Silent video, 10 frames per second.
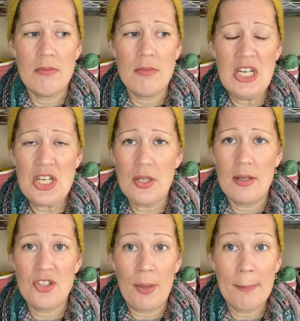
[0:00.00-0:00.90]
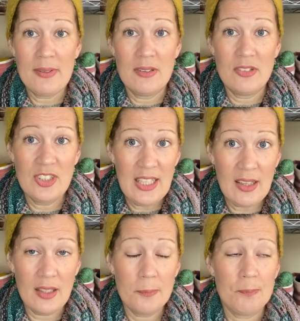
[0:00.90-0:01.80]
knit a jumper
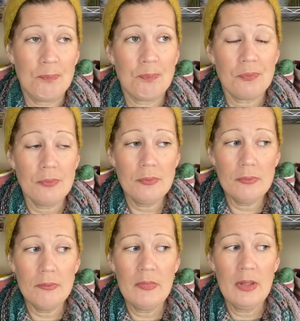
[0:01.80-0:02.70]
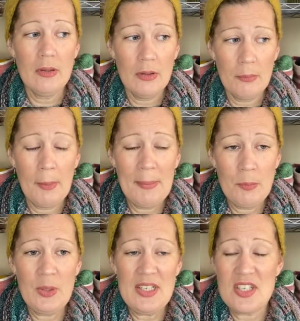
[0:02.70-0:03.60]
together? I mean,
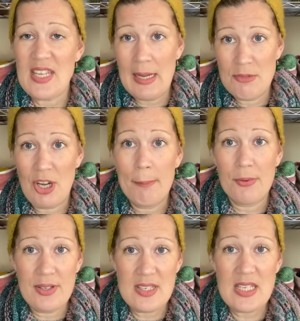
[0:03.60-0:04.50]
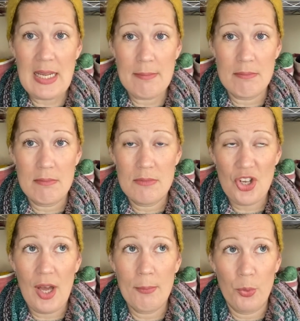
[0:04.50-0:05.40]
we need the same jumper at the same
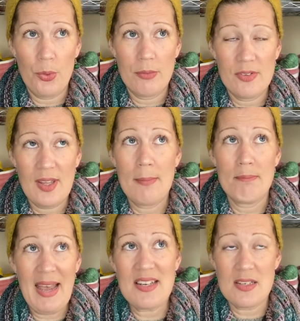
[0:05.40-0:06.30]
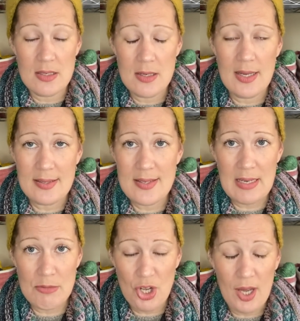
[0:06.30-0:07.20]
time or same pattern at the
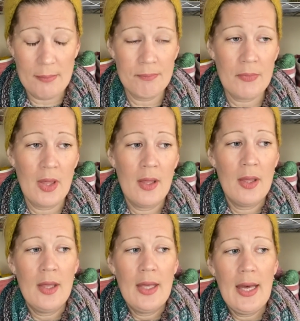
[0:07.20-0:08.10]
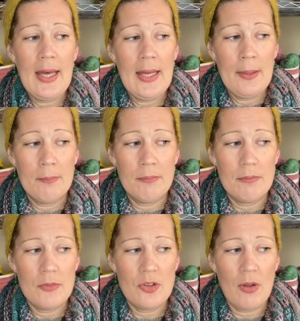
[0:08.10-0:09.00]
same time. Um,
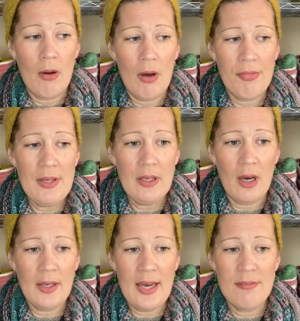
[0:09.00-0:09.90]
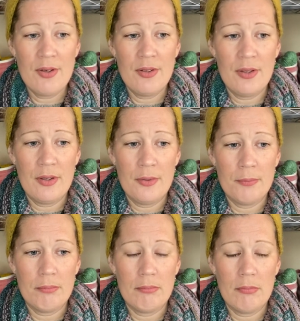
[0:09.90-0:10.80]
so I think I gave her the
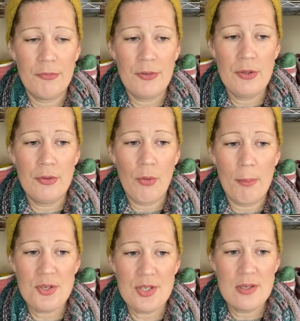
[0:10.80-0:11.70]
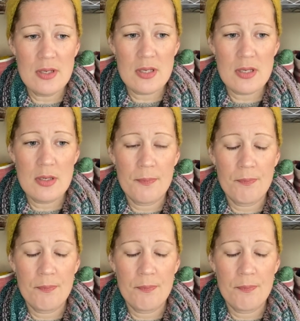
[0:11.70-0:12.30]
a few options.